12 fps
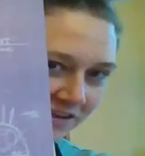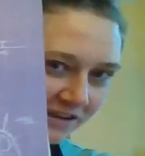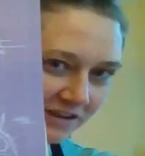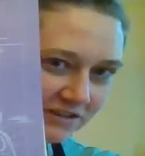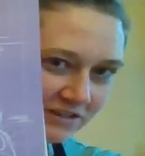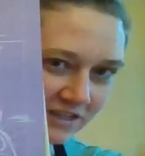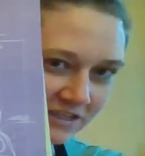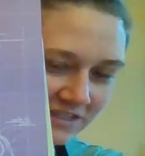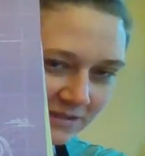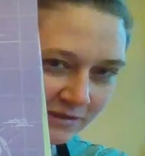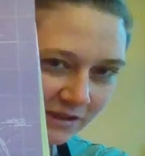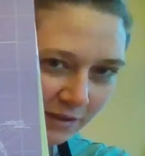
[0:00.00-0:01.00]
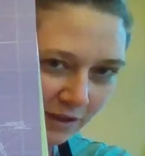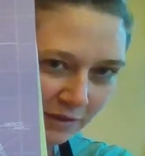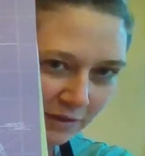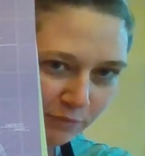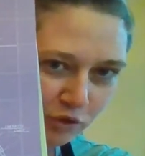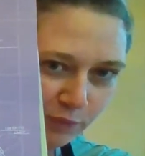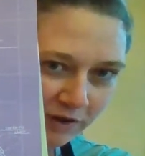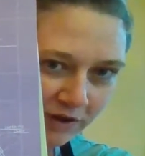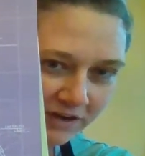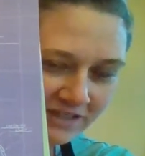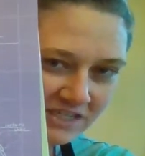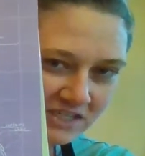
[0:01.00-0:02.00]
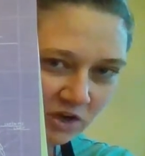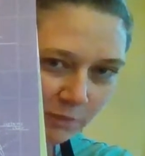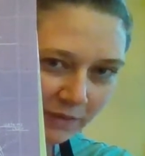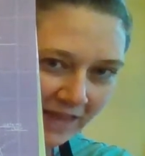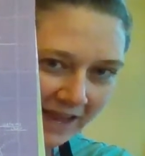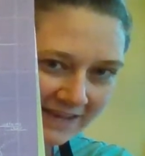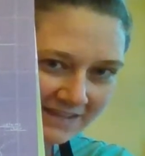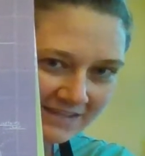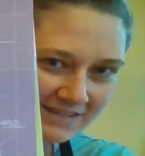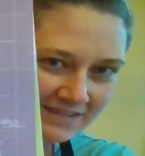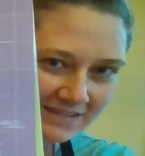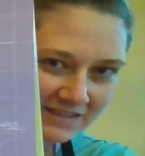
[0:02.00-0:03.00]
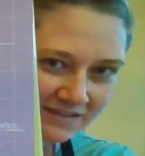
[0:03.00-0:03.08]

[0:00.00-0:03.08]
because it's like blueprints or plans